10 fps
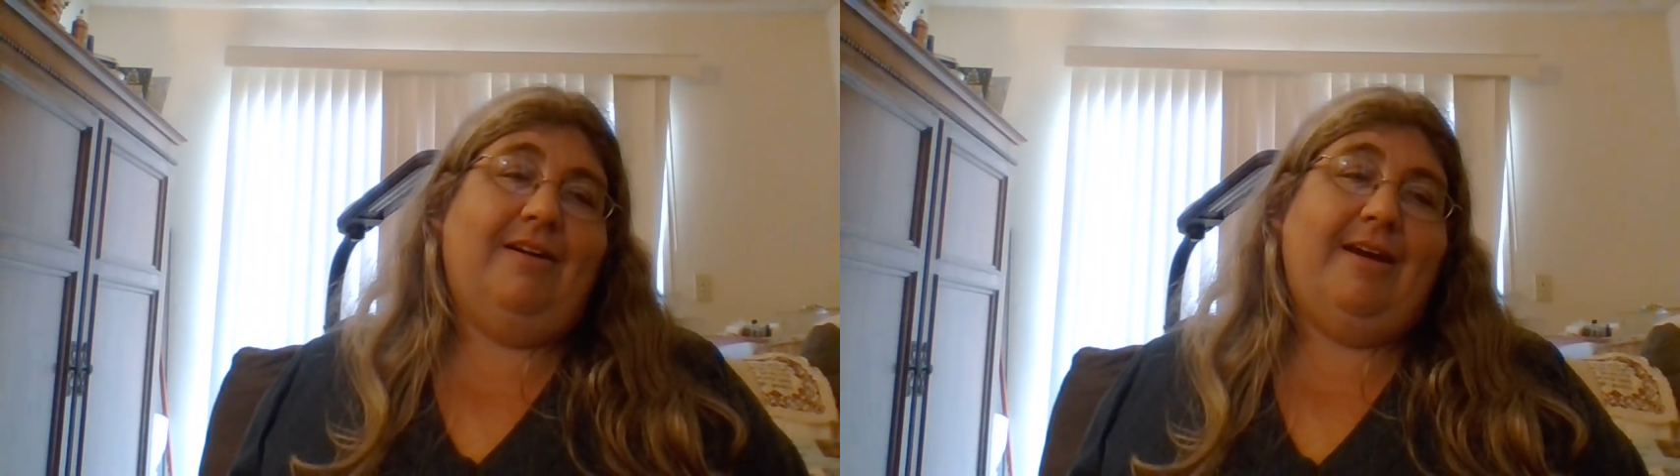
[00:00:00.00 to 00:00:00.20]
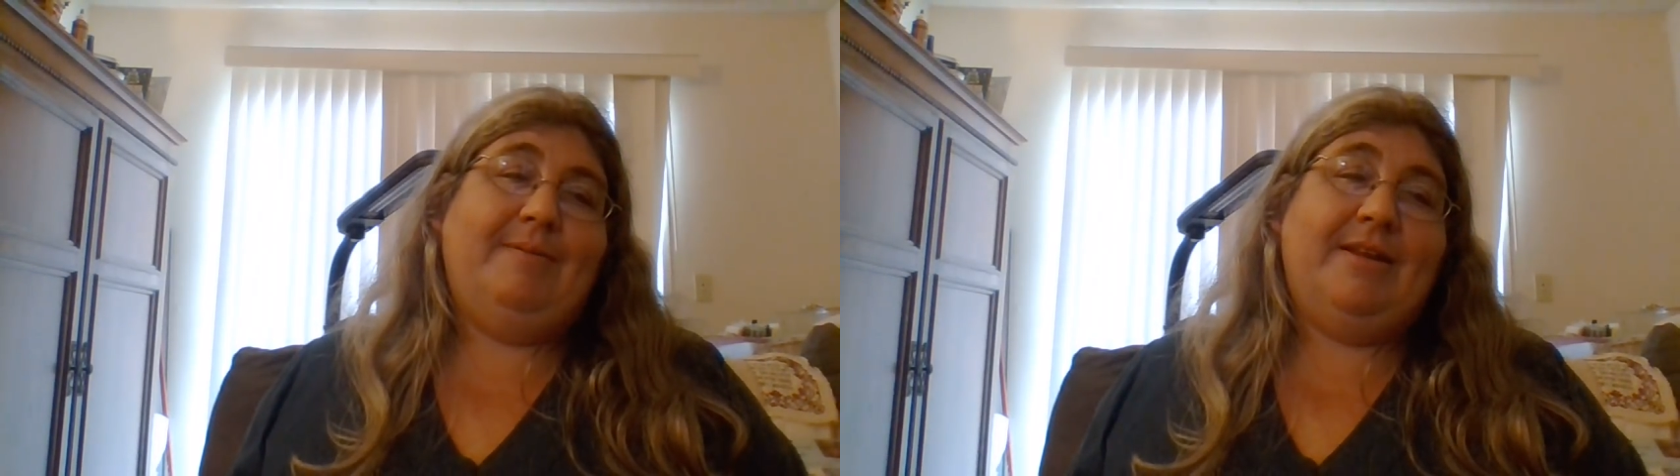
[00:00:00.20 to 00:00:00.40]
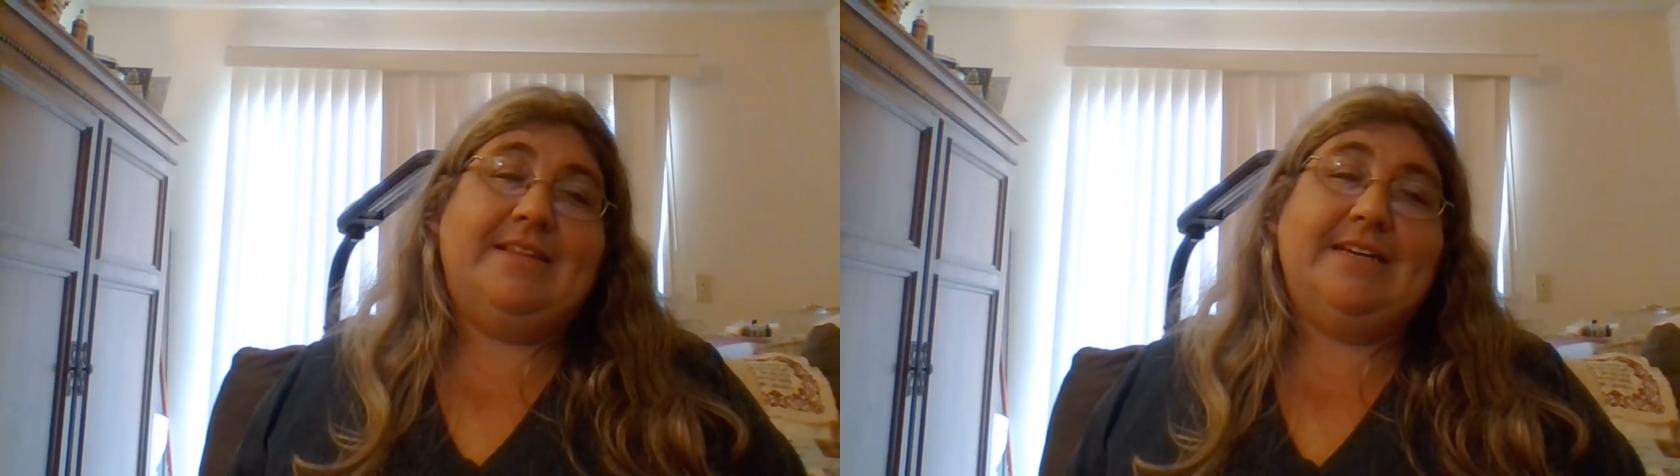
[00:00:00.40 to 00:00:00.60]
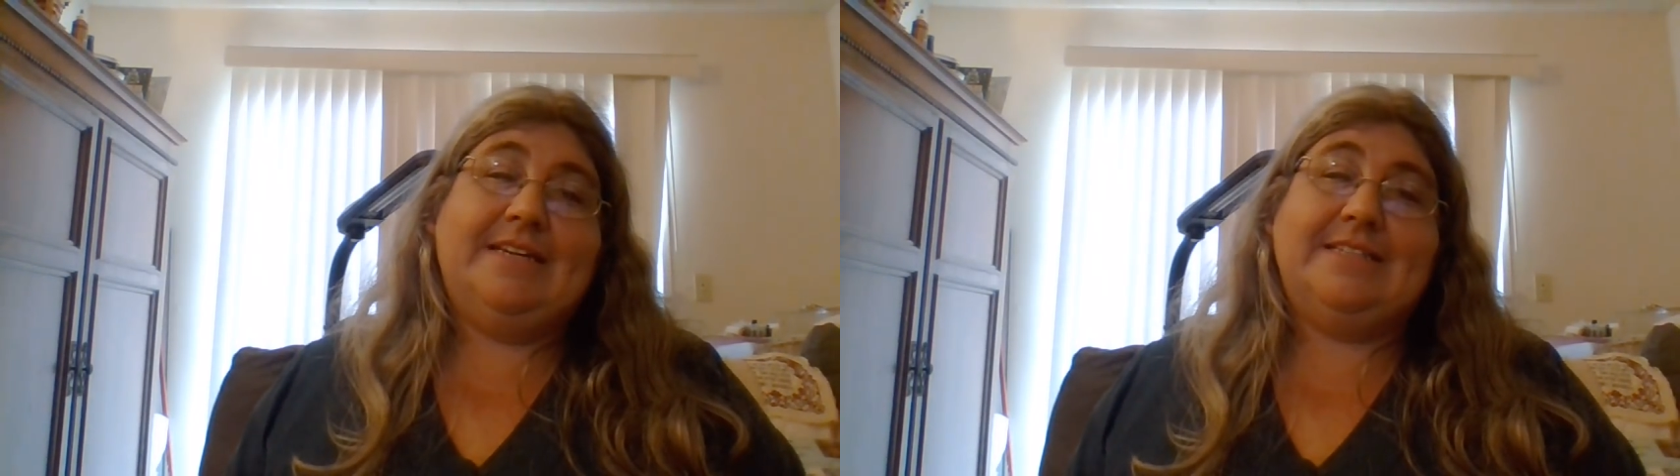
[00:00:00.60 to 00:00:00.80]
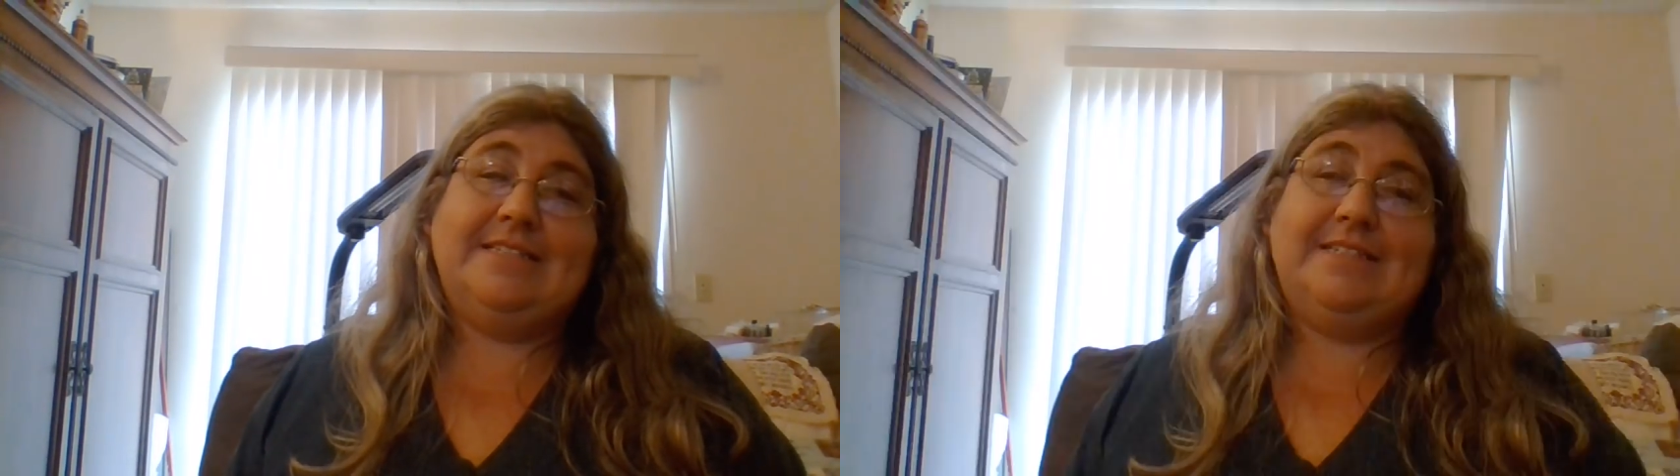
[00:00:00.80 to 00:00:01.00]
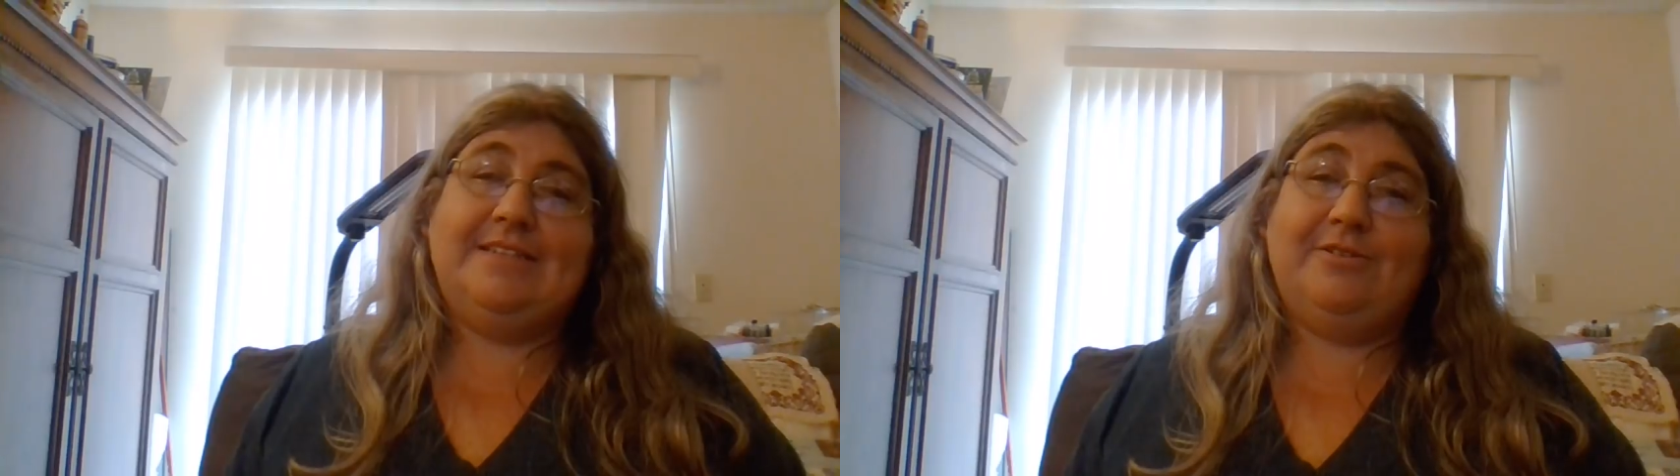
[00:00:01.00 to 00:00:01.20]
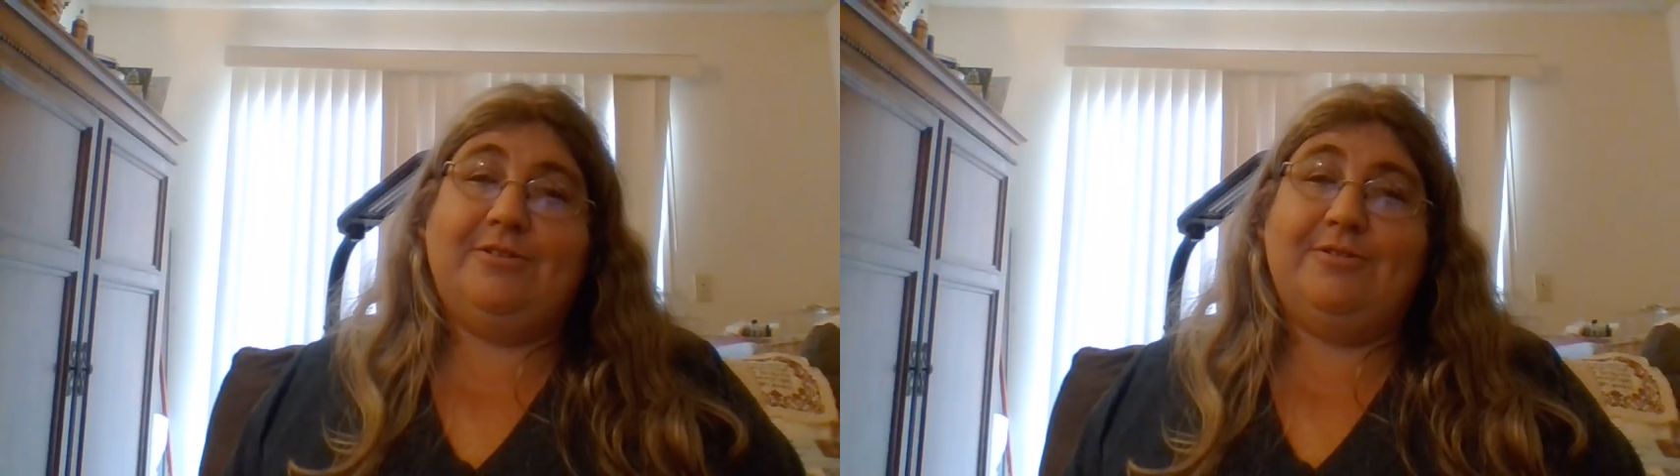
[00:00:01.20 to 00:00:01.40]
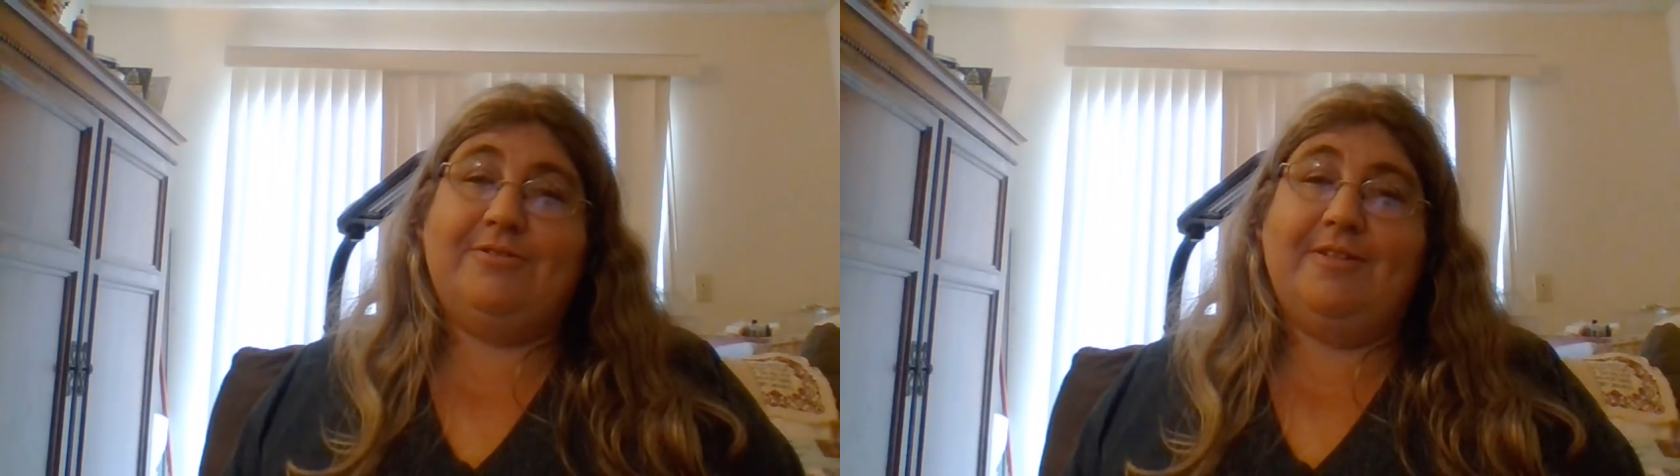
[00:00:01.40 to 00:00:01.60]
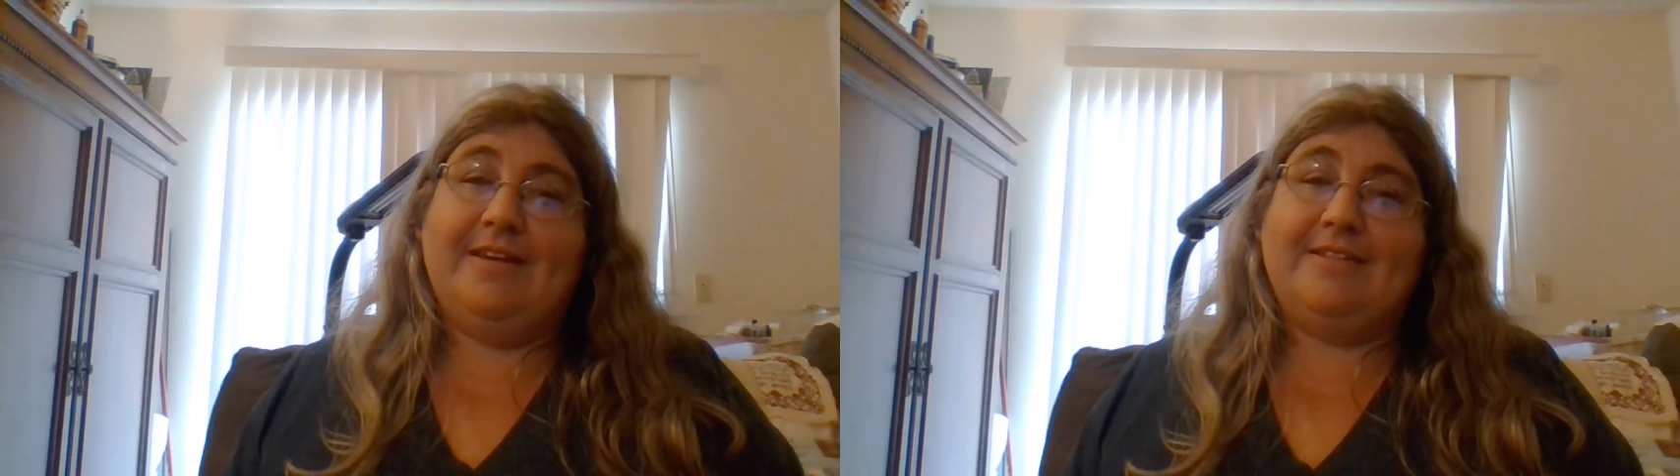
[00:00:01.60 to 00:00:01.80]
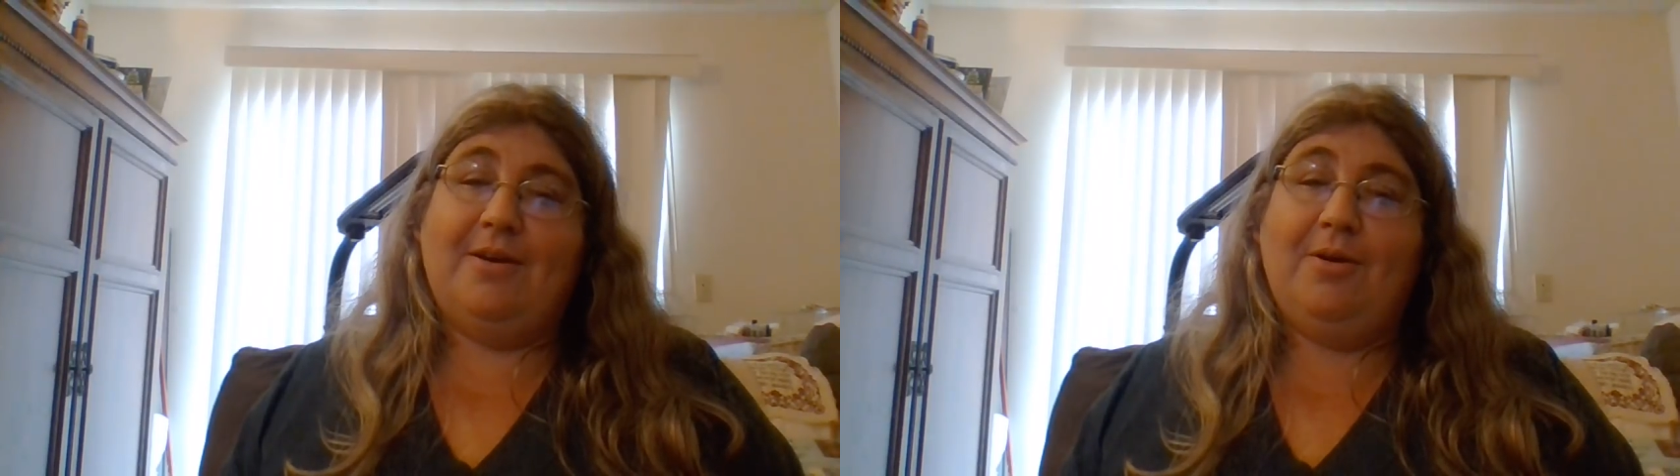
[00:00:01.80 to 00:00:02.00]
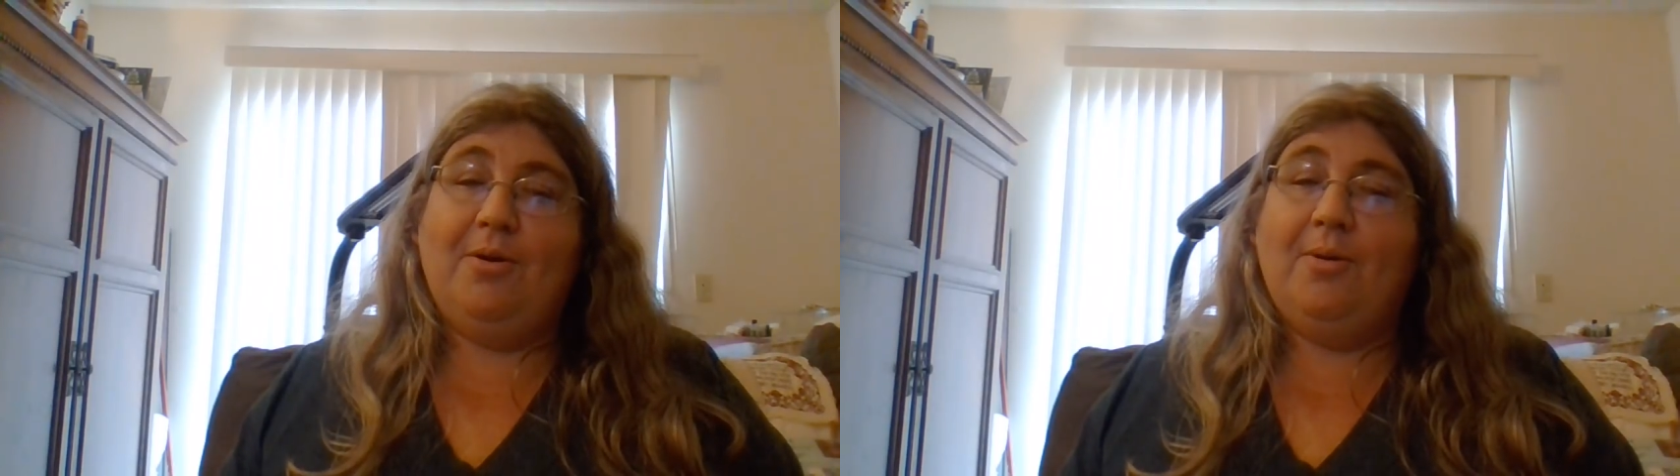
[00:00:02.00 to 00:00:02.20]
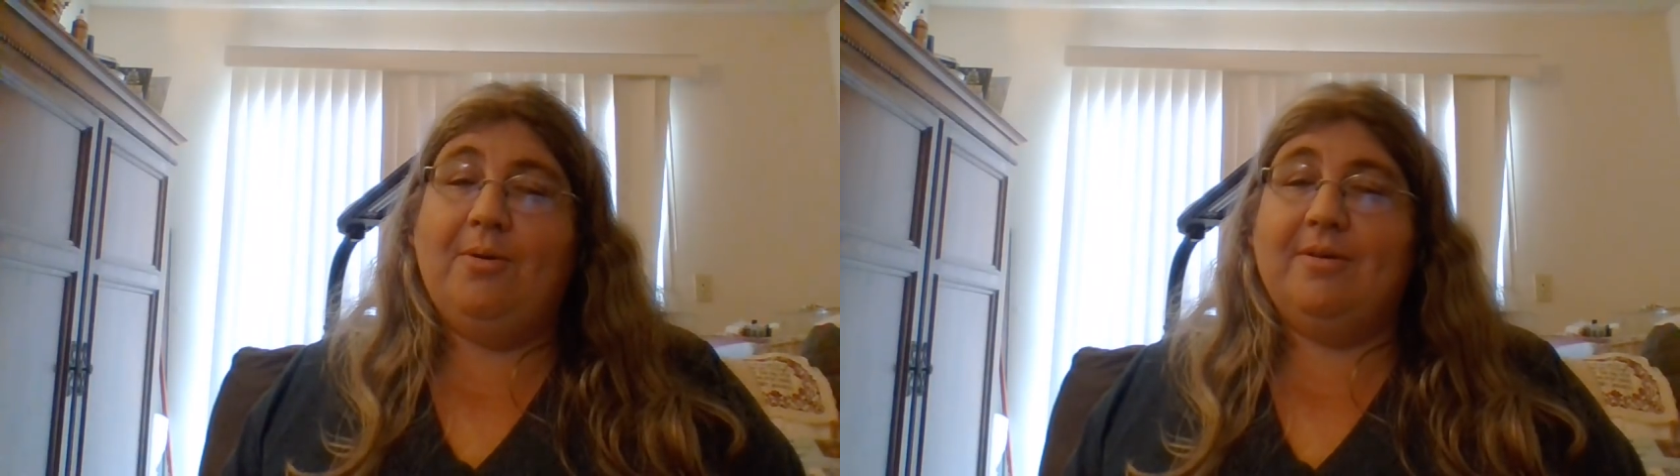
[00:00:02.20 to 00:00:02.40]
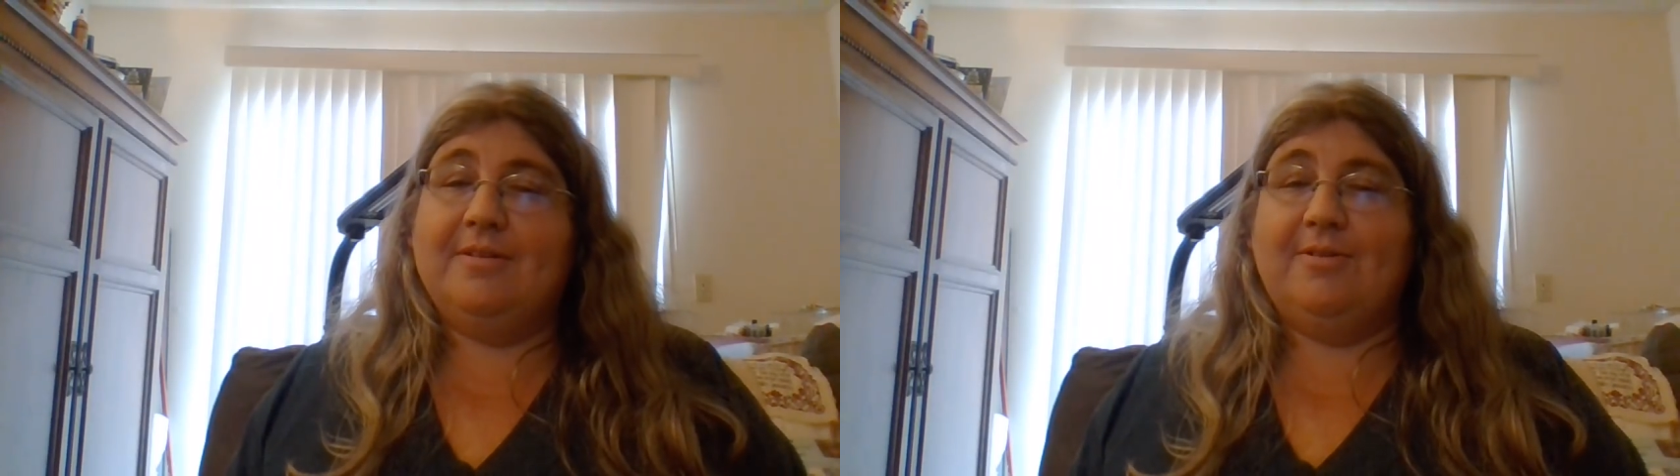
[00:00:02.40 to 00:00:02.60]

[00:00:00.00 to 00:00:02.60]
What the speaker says: I bought a ticket to see Cirque du Soleil's O,